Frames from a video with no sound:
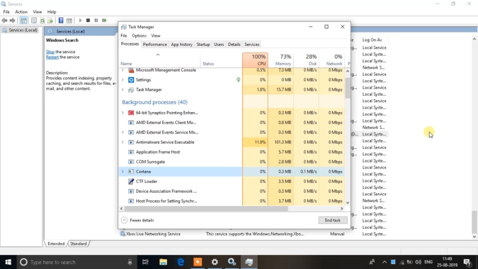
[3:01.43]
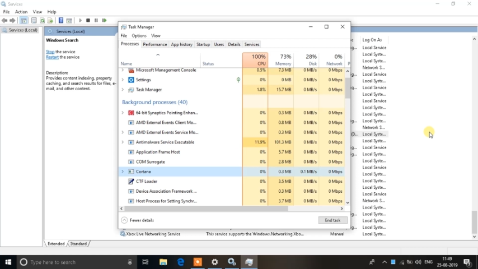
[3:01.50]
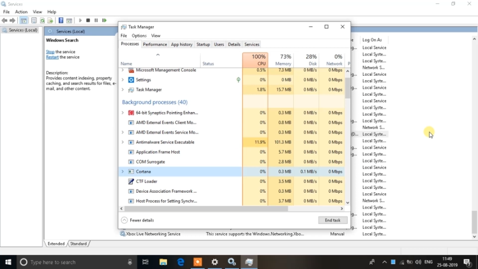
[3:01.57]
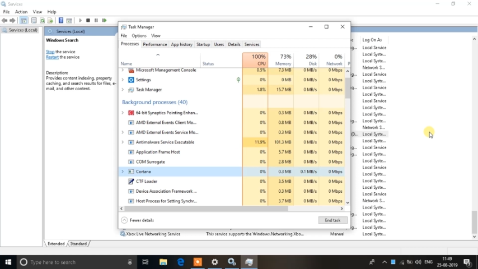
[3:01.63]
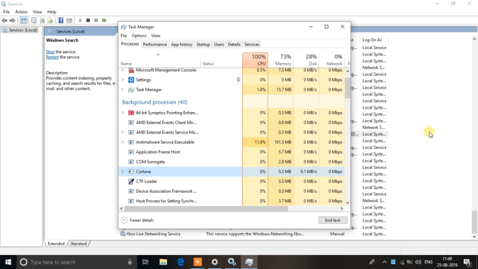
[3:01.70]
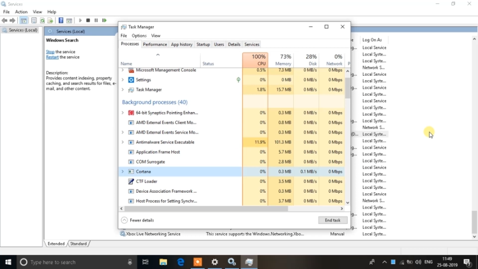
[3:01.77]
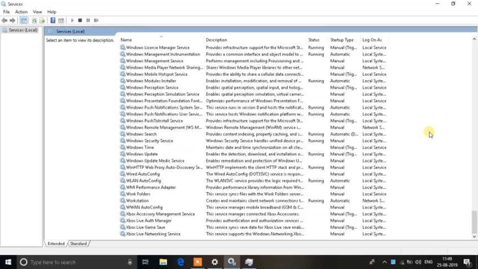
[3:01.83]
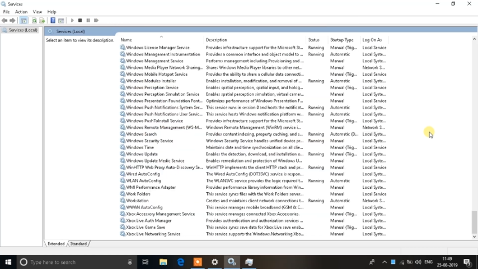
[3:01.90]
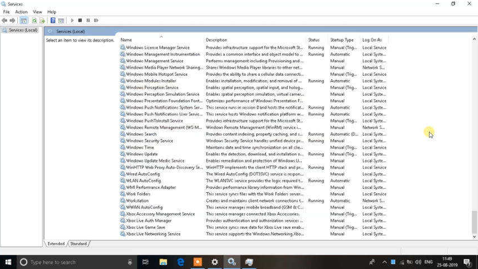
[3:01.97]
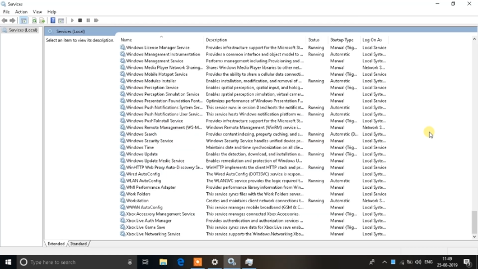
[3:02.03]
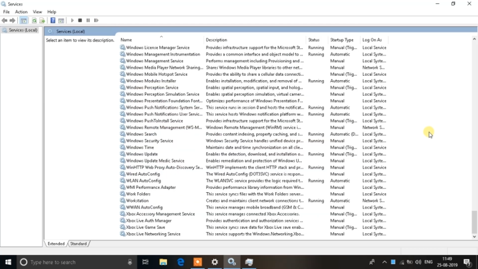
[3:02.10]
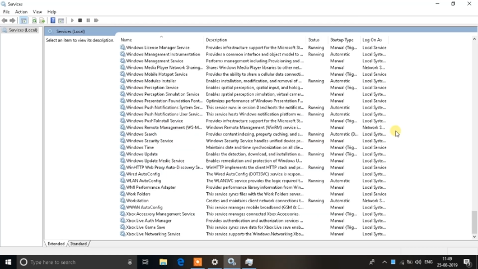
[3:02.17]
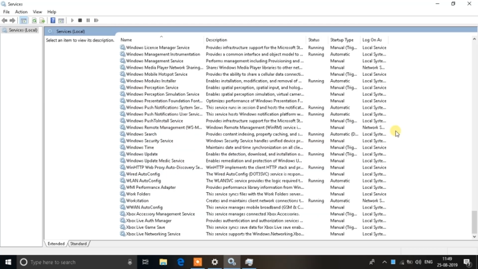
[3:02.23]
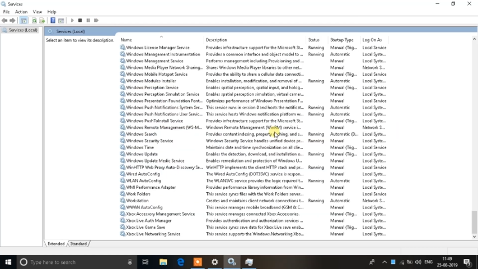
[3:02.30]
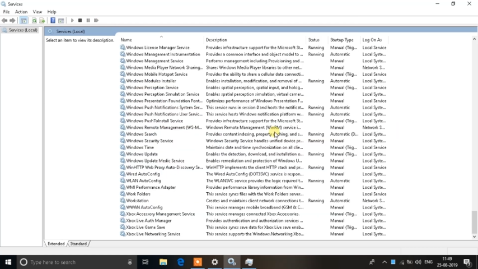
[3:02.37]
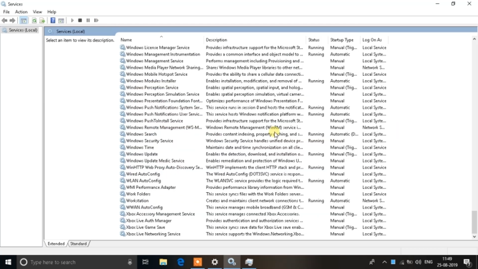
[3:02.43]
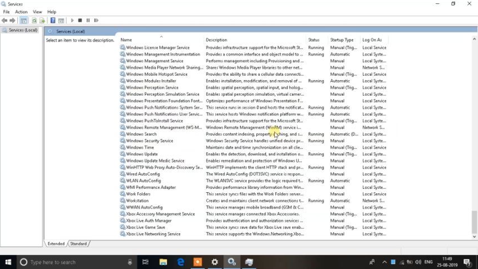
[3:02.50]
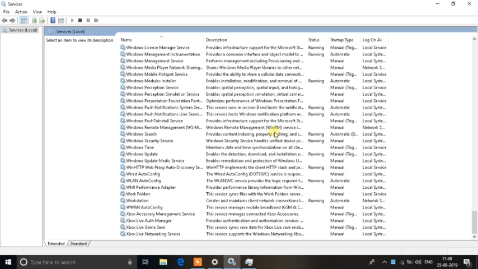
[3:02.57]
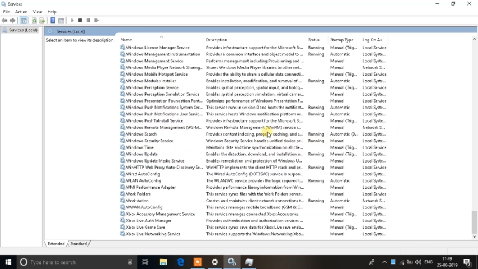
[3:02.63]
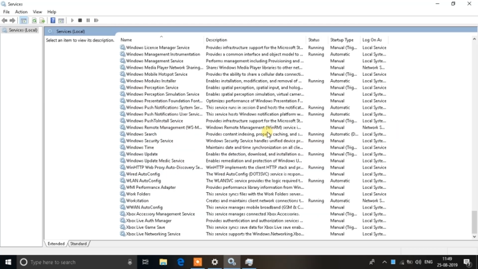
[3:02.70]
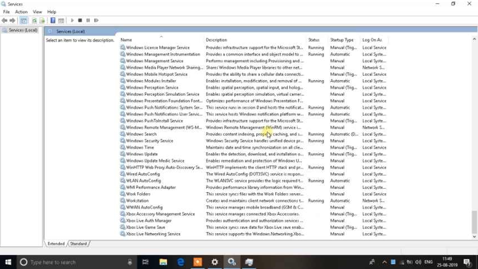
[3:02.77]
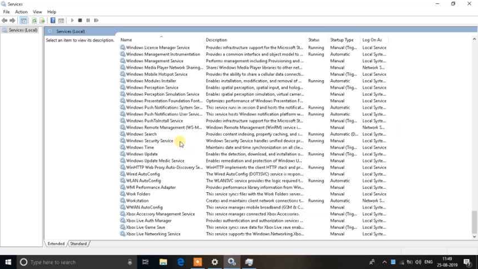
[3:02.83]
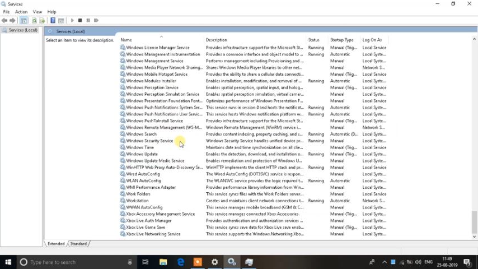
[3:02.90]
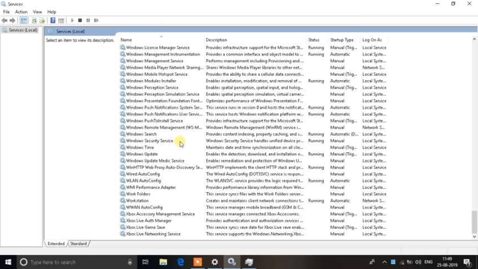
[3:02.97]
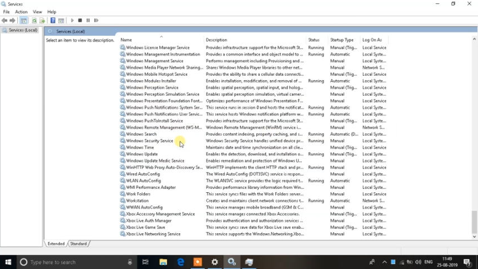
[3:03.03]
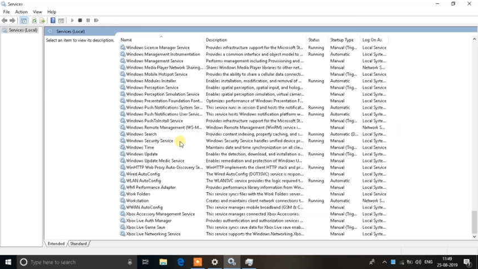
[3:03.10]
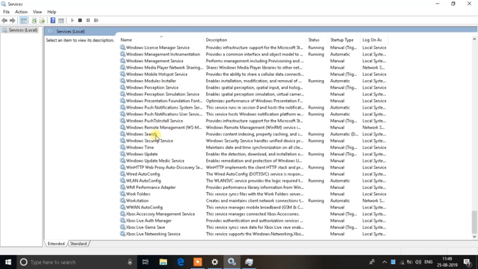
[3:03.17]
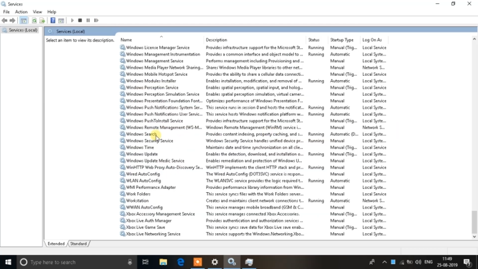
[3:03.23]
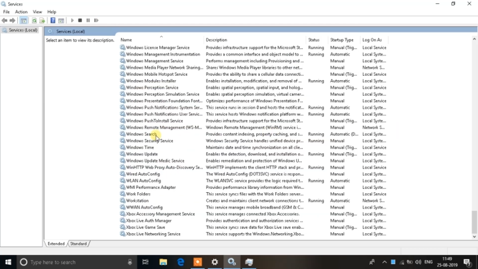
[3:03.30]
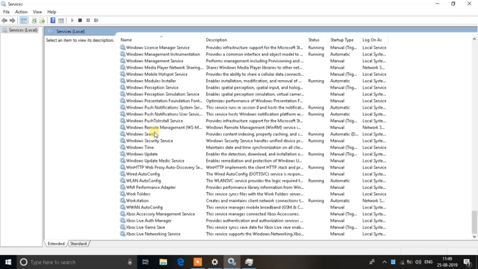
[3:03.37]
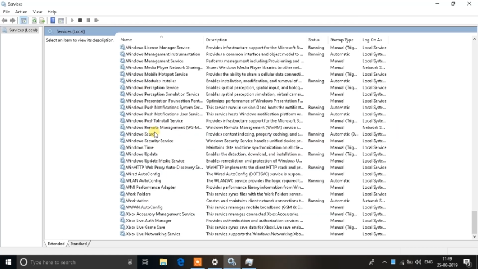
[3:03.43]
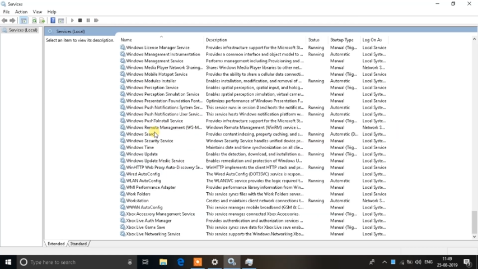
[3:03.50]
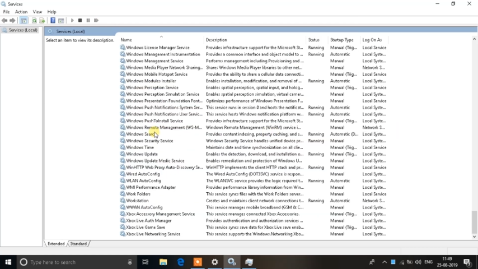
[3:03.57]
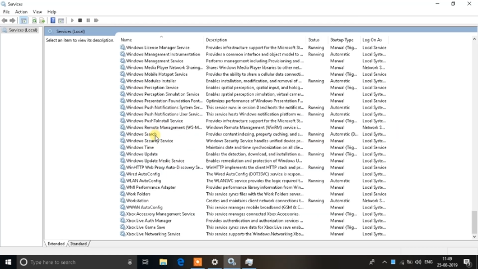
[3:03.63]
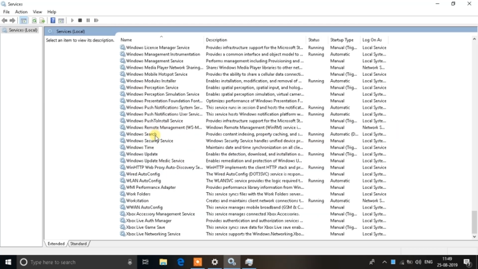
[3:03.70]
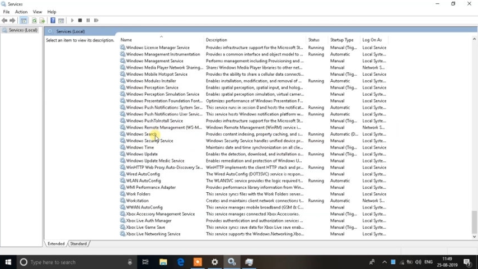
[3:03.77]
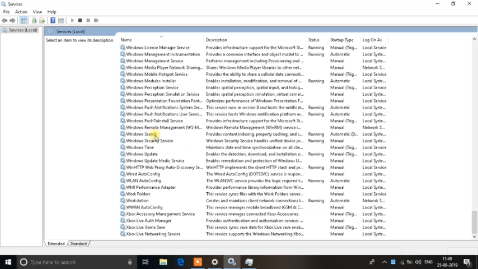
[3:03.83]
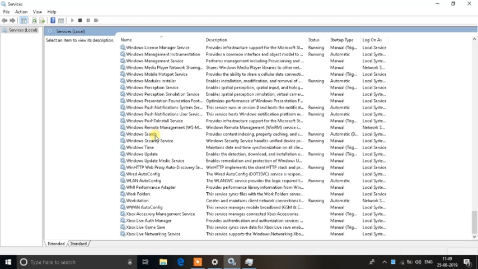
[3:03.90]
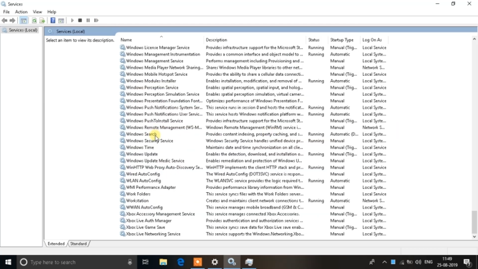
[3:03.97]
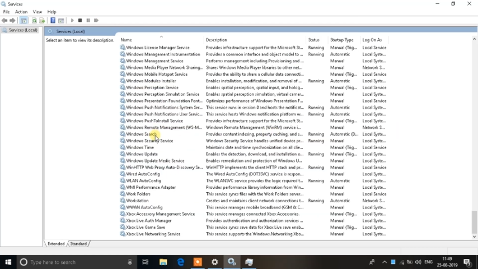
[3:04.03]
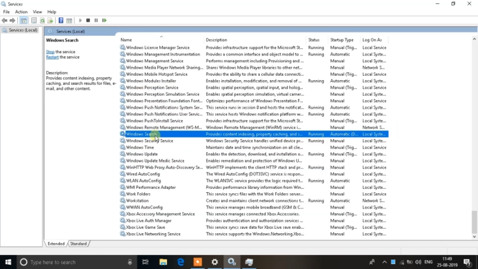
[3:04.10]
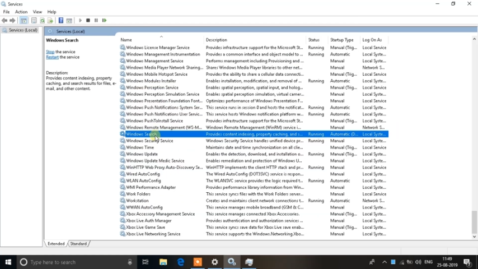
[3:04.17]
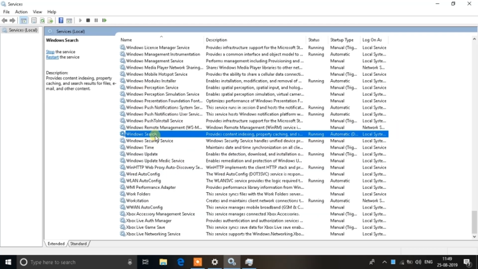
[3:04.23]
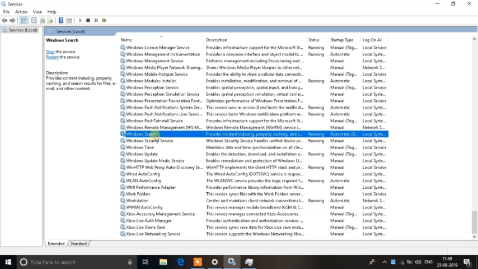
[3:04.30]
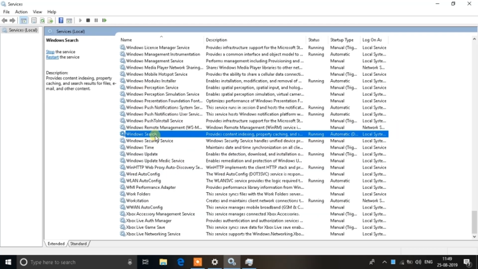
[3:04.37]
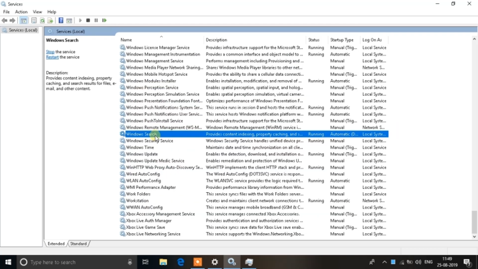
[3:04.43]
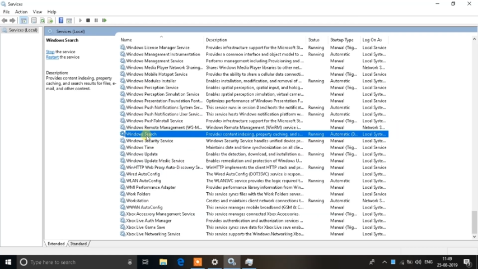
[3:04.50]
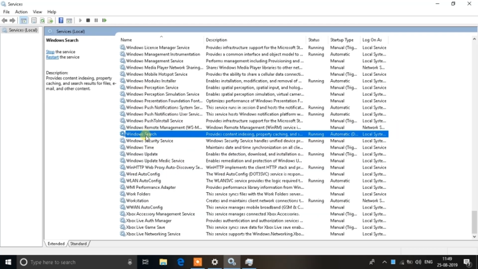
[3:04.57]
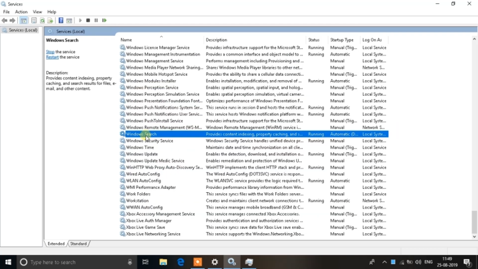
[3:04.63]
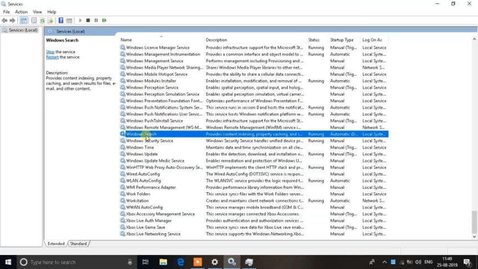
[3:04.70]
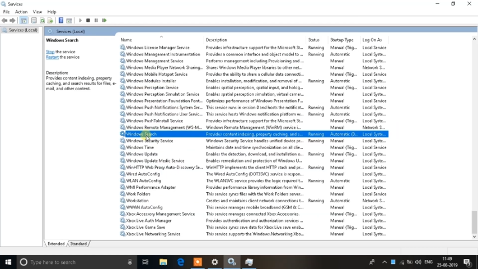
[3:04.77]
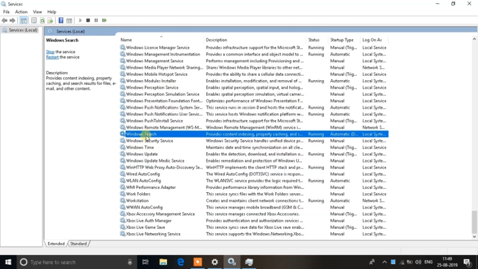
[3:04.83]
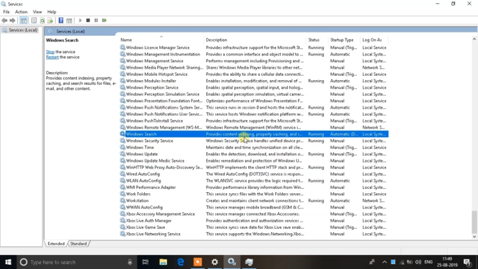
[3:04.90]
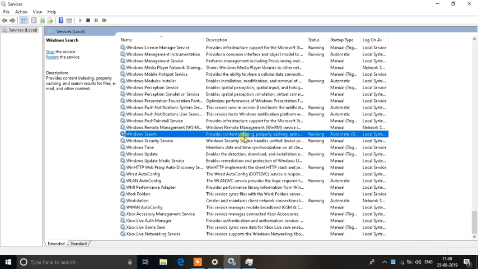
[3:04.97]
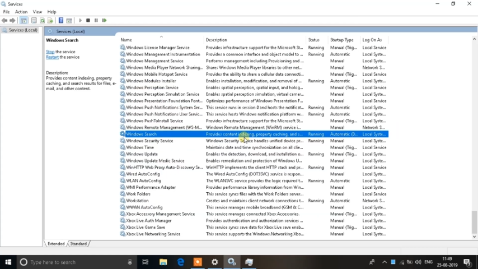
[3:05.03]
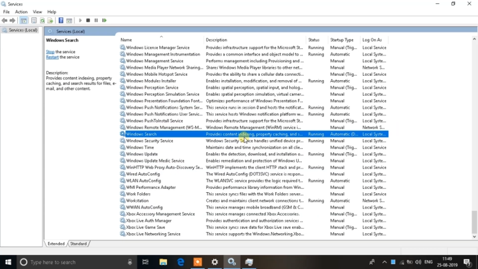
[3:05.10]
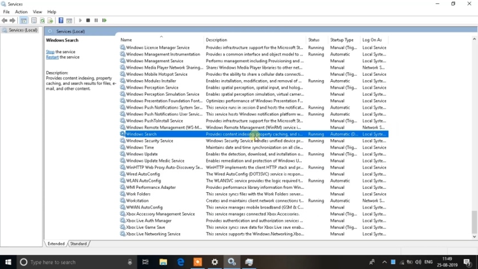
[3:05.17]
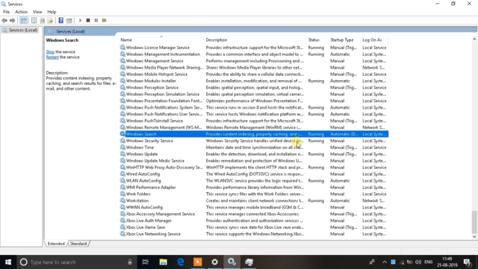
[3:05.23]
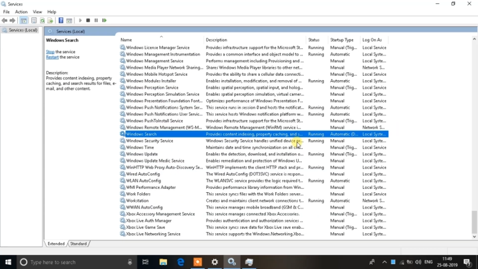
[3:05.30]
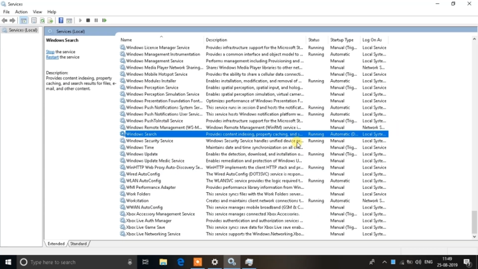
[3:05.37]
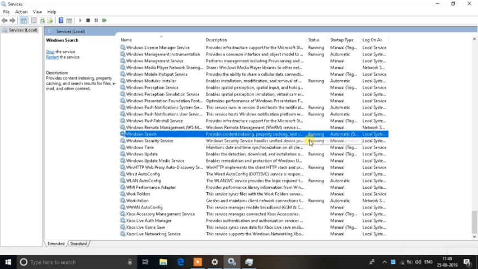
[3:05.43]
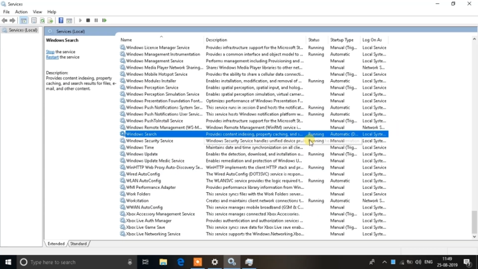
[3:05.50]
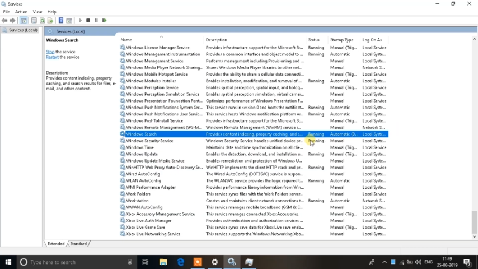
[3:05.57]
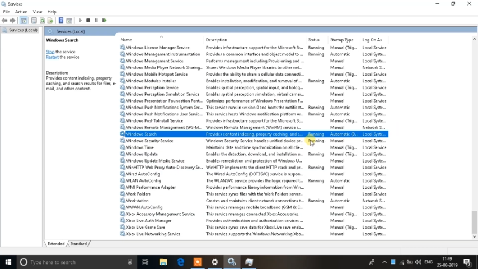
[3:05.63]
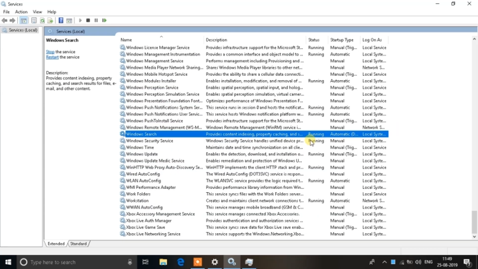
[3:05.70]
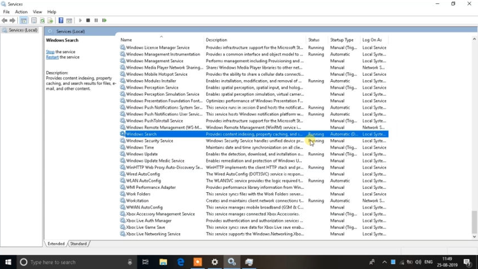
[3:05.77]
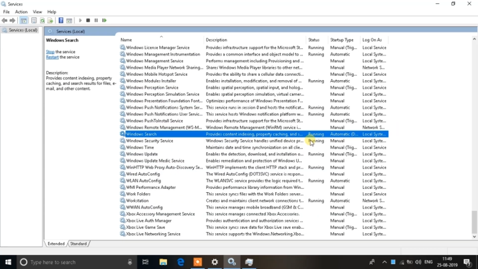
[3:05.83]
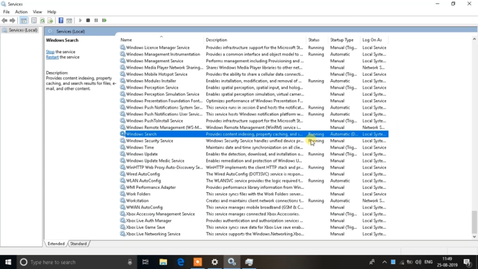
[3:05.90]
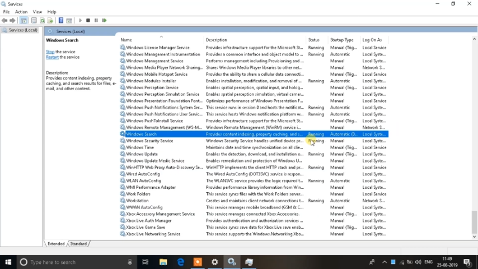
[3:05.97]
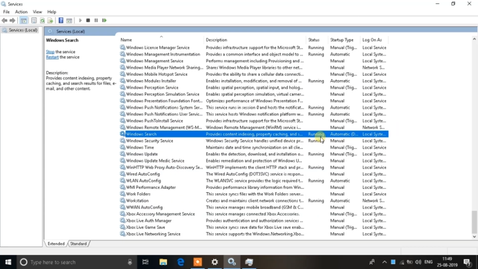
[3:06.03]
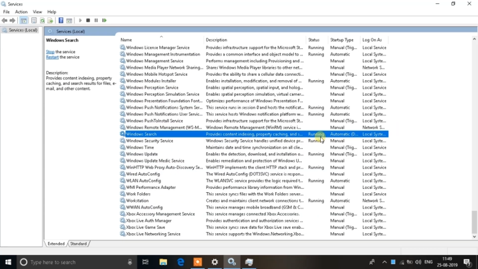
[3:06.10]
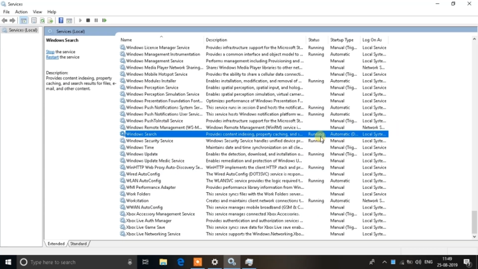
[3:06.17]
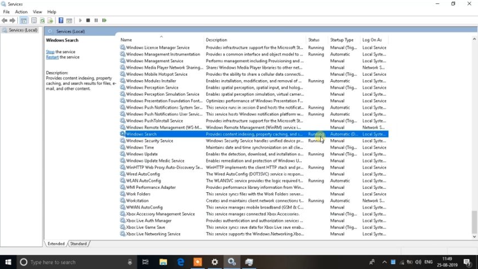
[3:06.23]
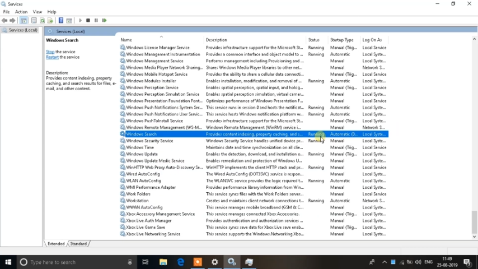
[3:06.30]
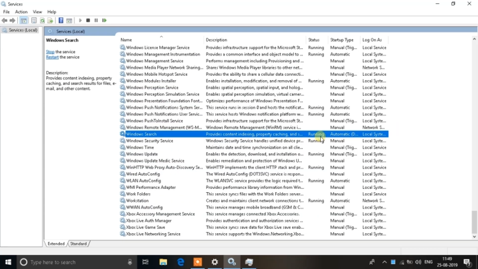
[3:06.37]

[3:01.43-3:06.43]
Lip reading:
No face is visible, so there are no lips to read.